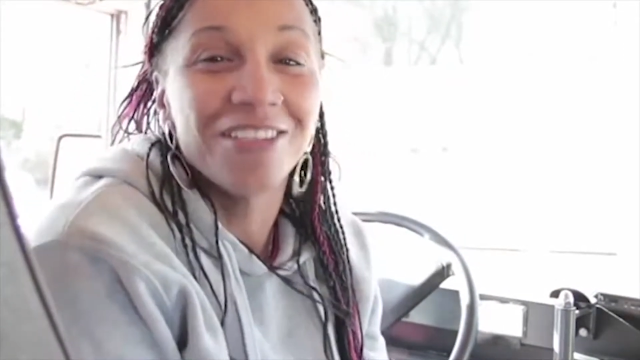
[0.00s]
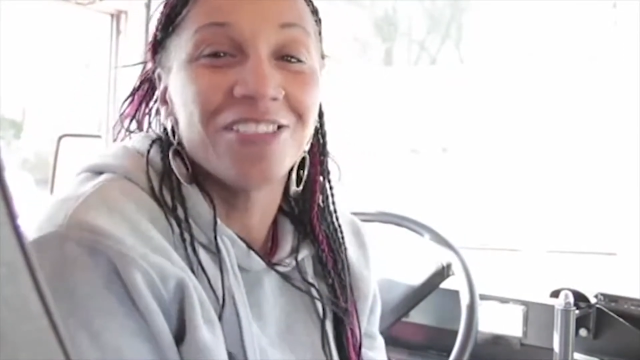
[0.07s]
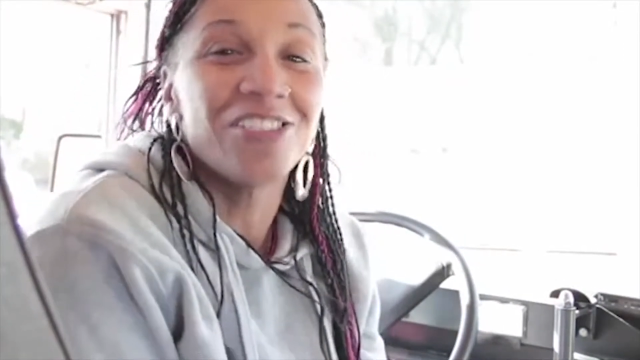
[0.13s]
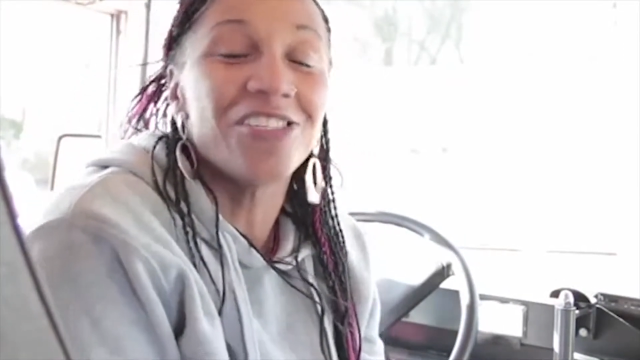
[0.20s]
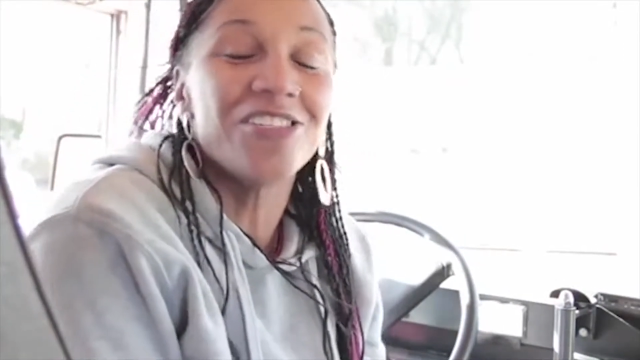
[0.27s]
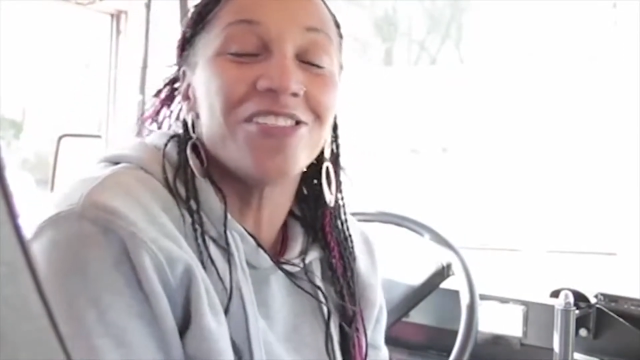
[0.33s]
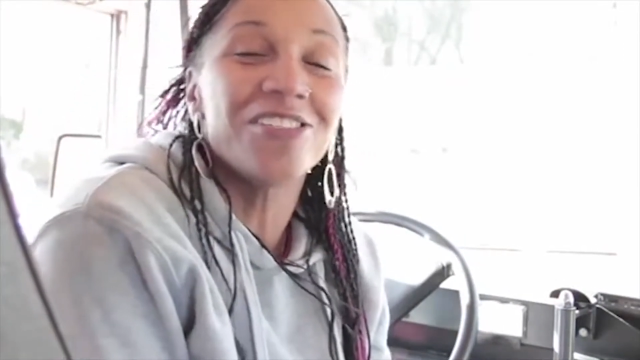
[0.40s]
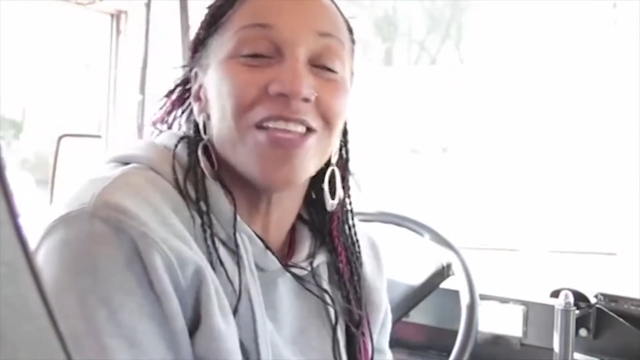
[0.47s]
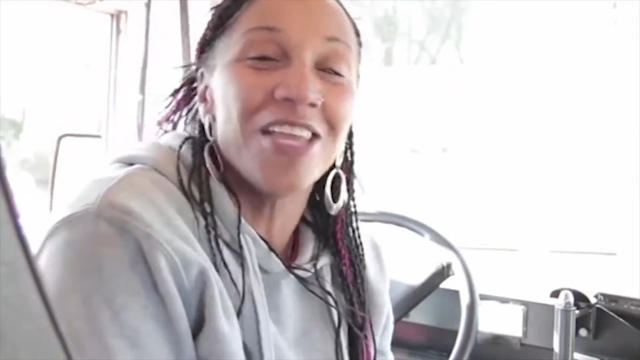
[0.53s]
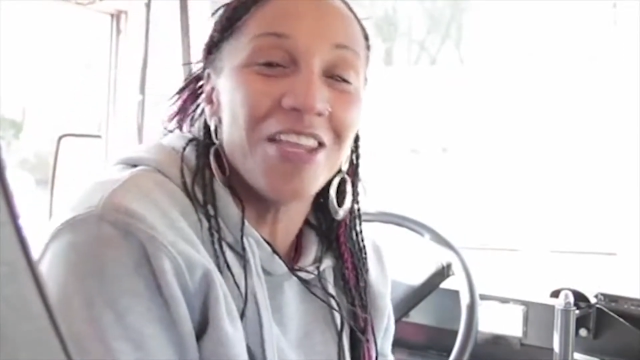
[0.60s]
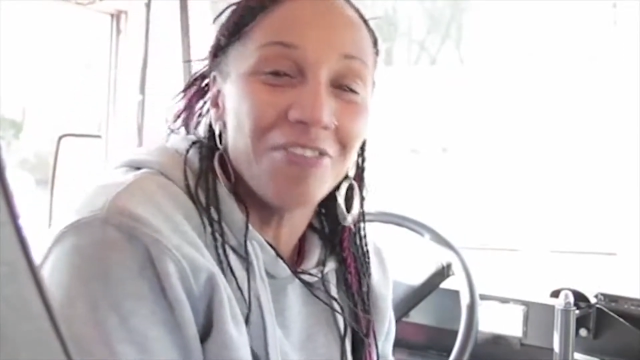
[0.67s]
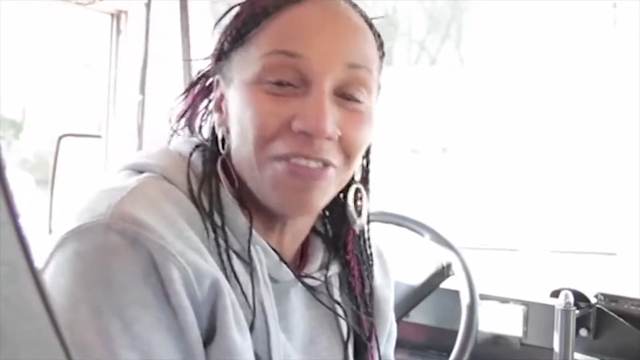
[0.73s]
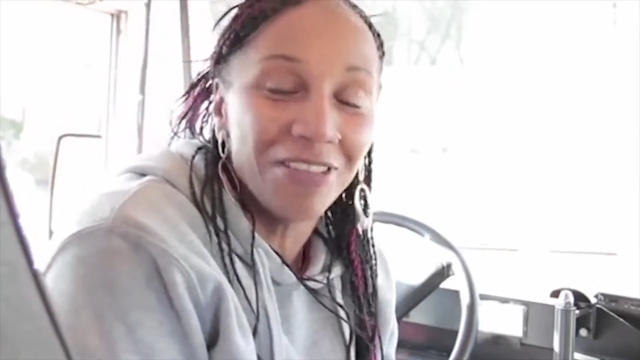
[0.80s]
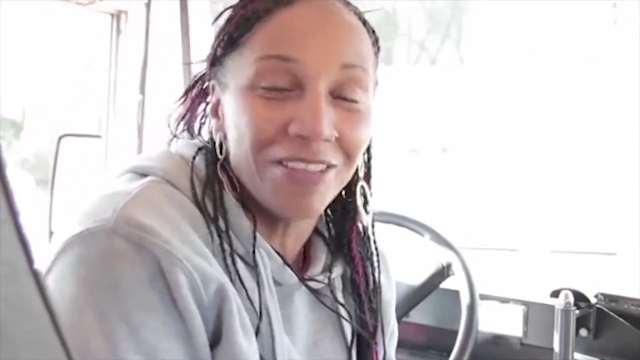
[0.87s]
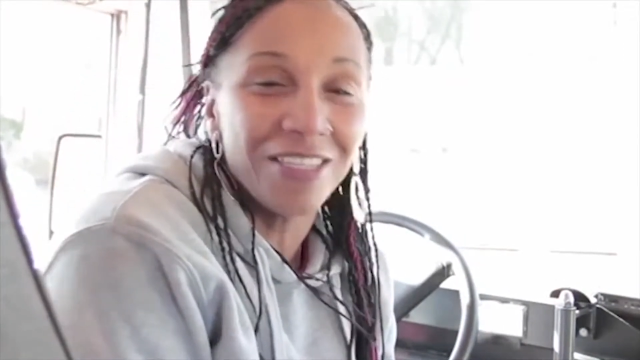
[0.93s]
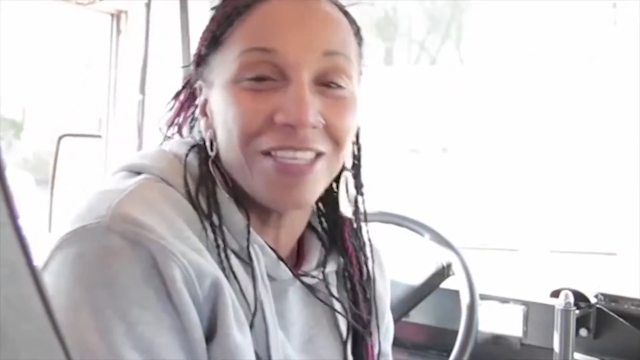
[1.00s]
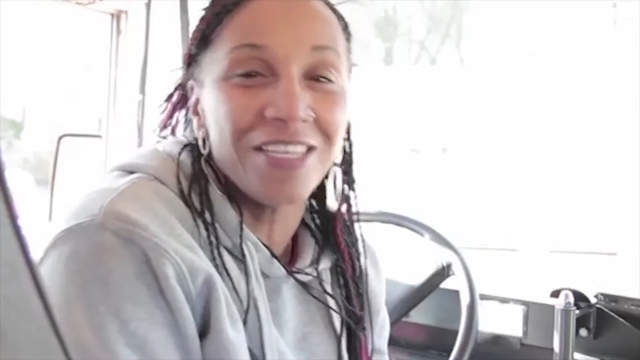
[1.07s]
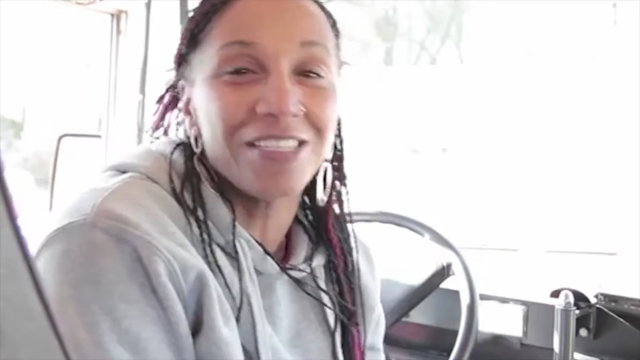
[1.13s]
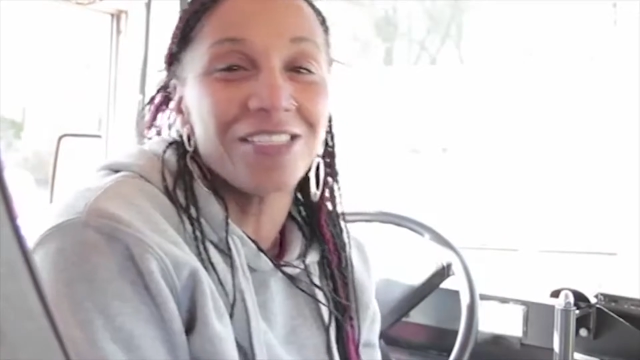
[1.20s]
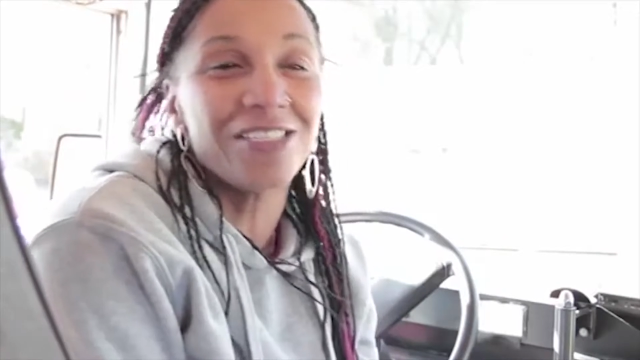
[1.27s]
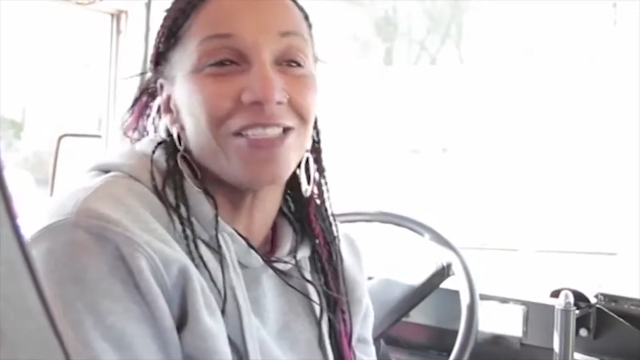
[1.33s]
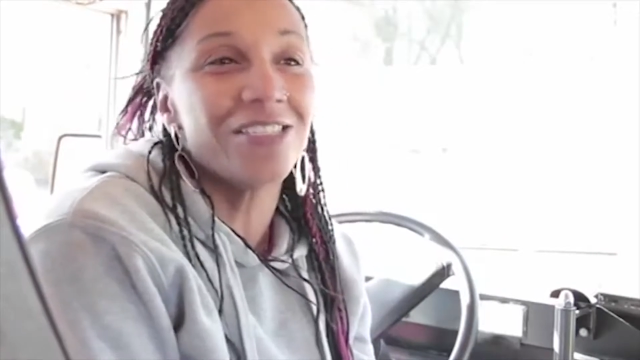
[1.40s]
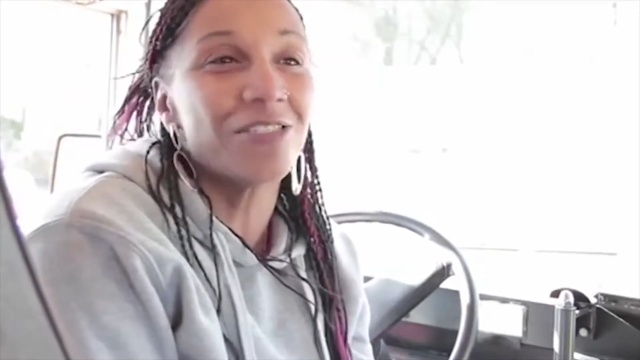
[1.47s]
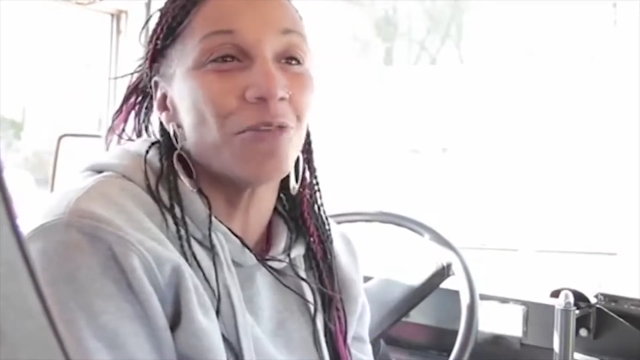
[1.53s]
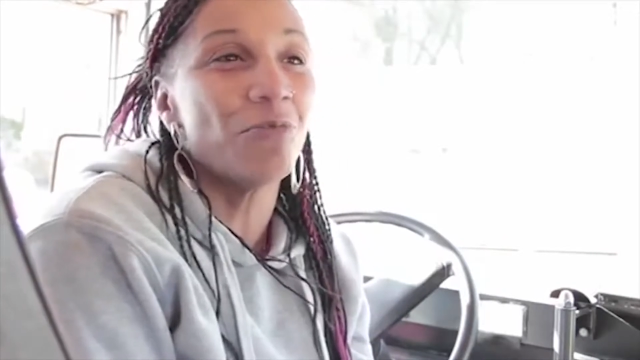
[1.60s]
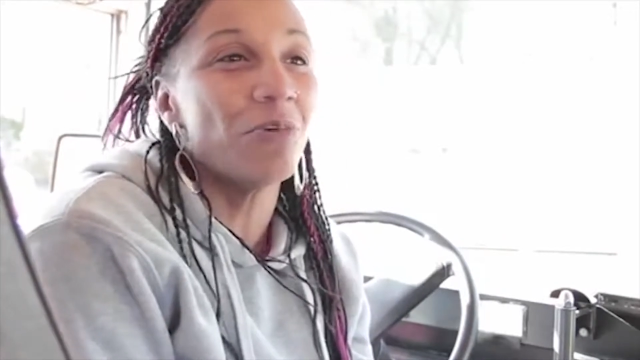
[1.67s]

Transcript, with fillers: She's everything. She's a